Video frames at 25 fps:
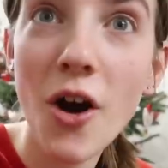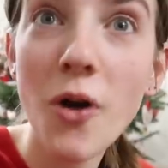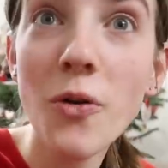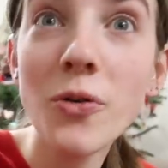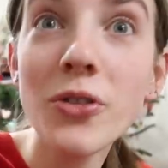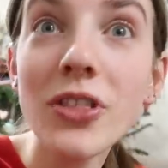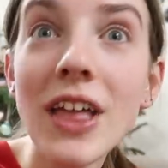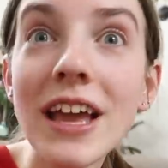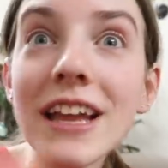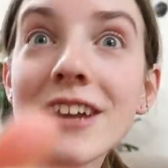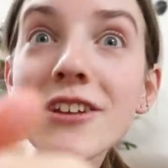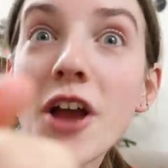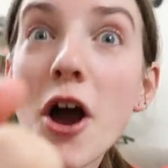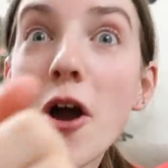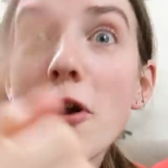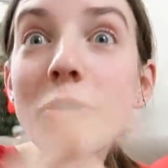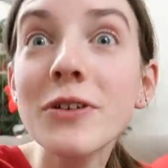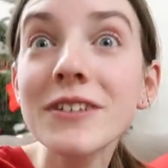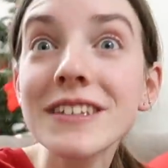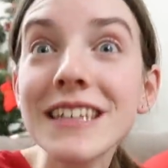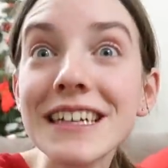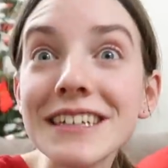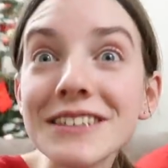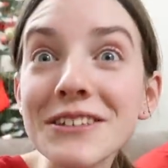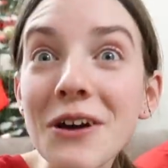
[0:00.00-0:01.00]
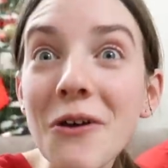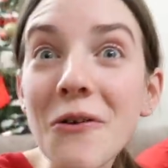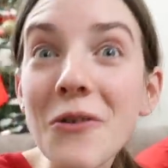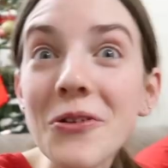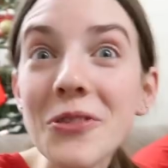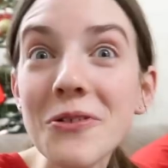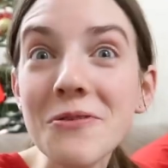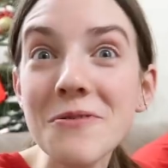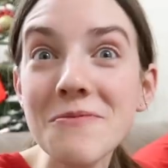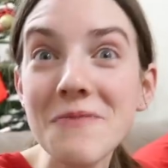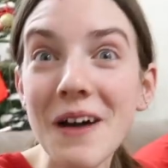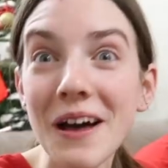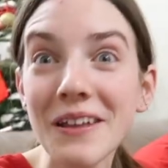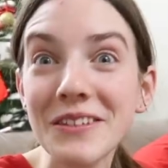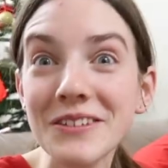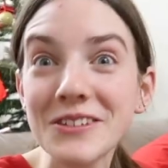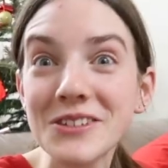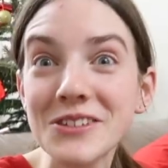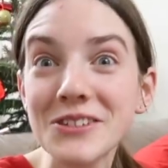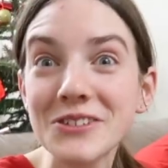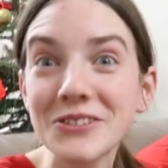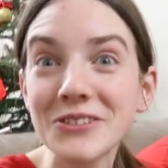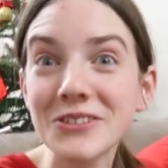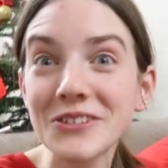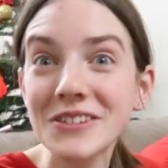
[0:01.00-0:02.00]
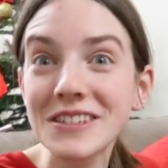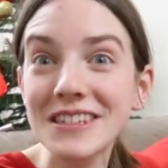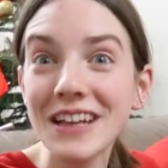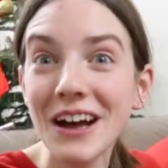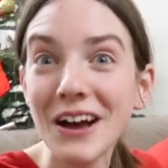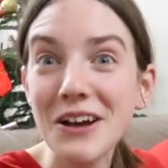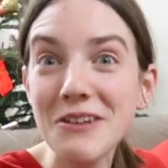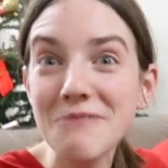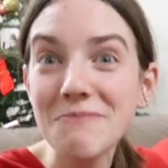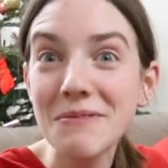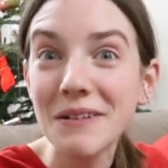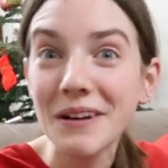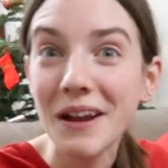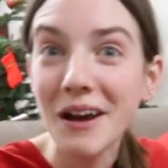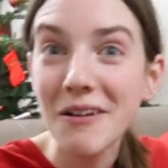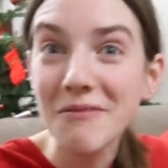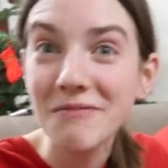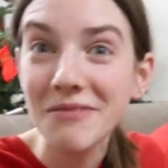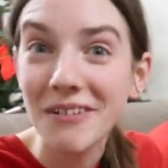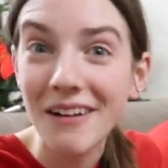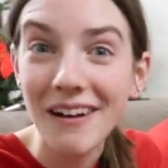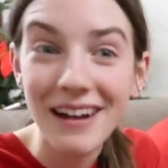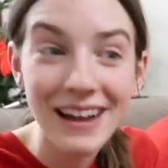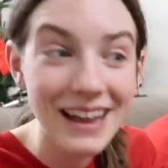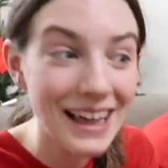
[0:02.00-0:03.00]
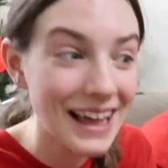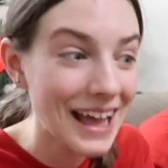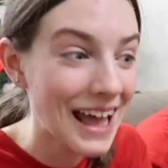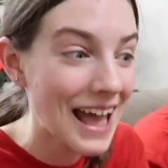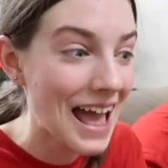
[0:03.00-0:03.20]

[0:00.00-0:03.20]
Oh, they know because I told them about the straws that open up, right?